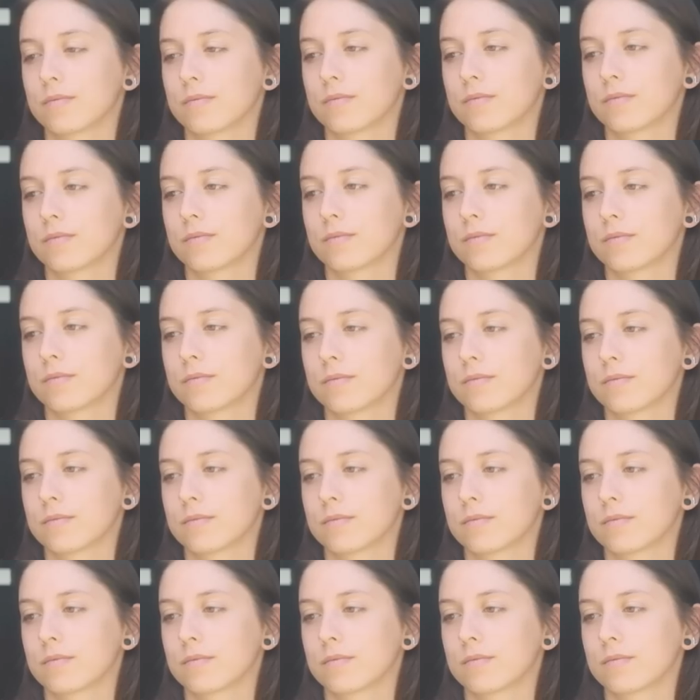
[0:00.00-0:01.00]

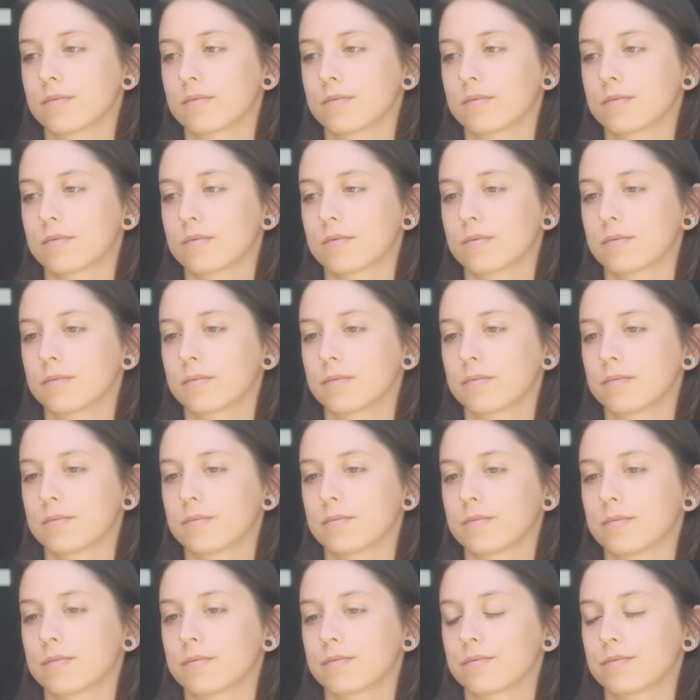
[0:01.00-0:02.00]

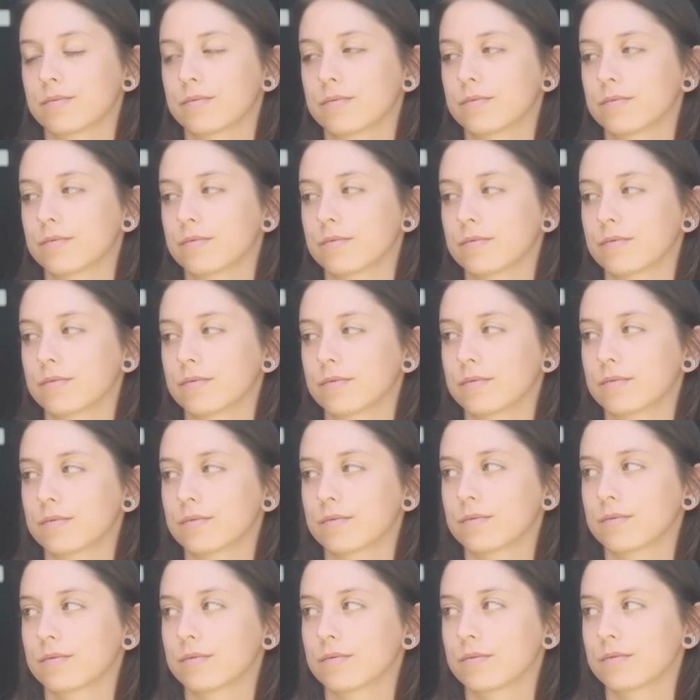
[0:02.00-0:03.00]

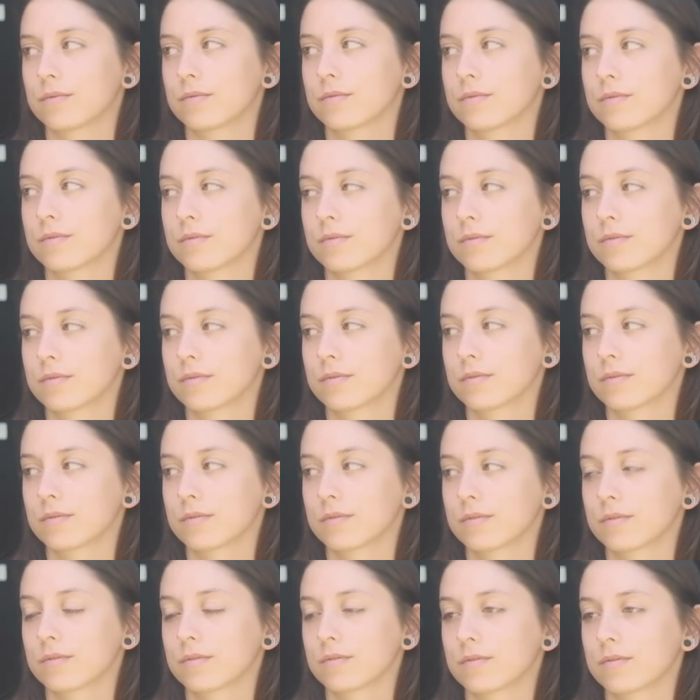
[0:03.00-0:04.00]

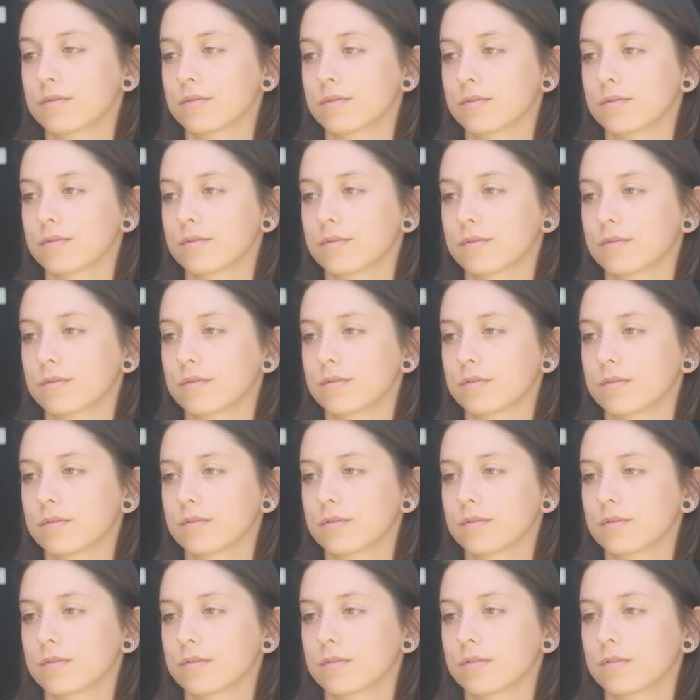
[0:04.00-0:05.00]

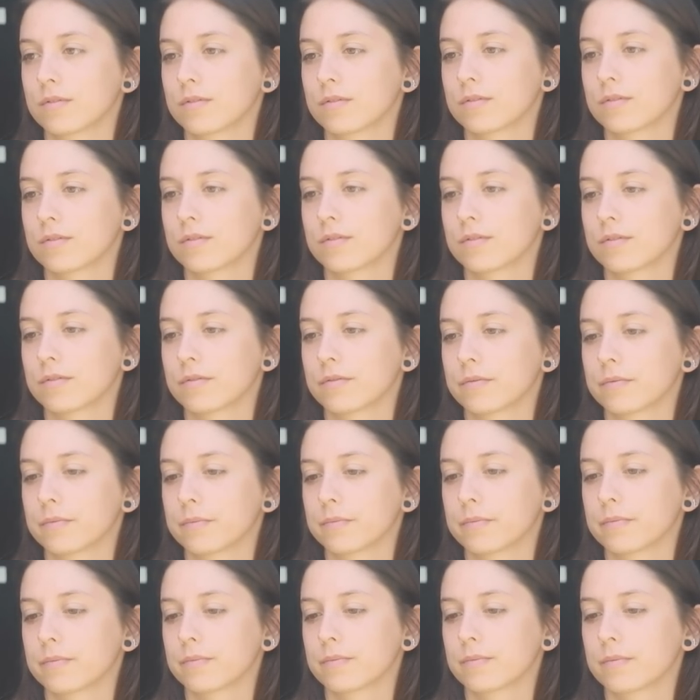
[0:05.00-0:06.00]

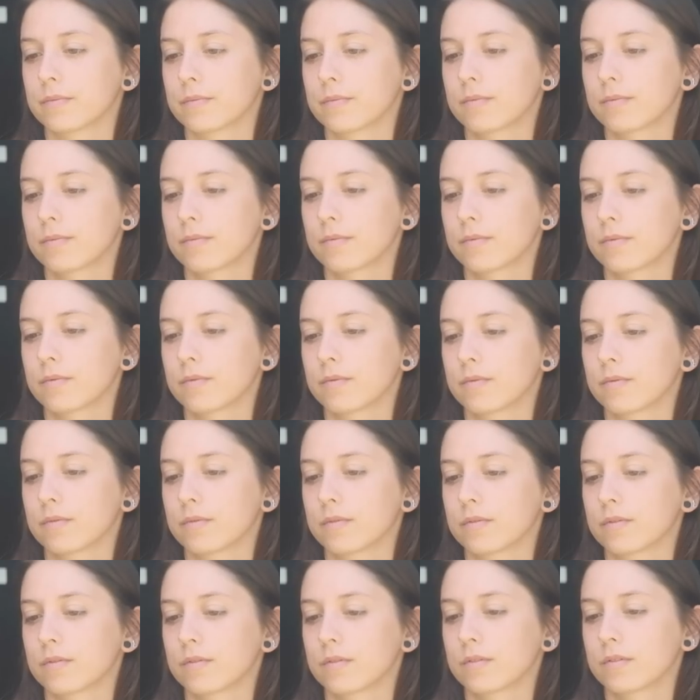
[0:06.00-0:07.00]

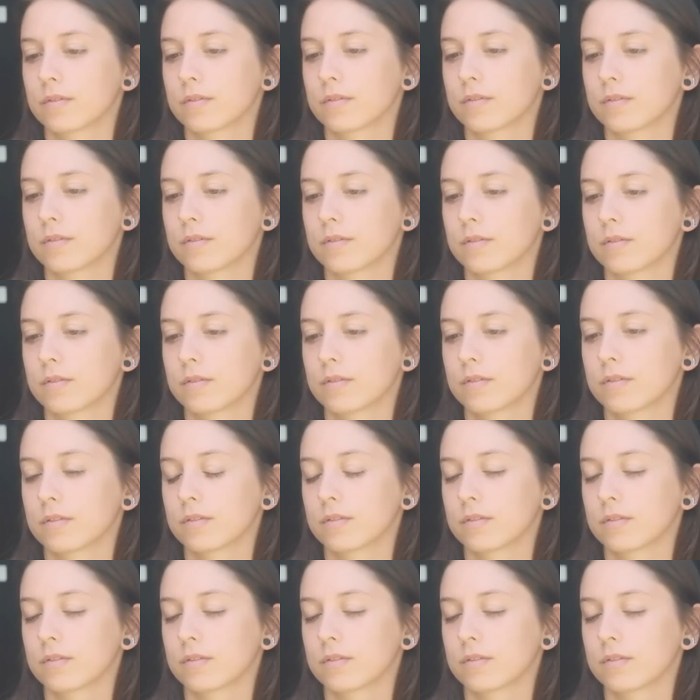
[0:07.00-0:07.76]
The person shown says nothing.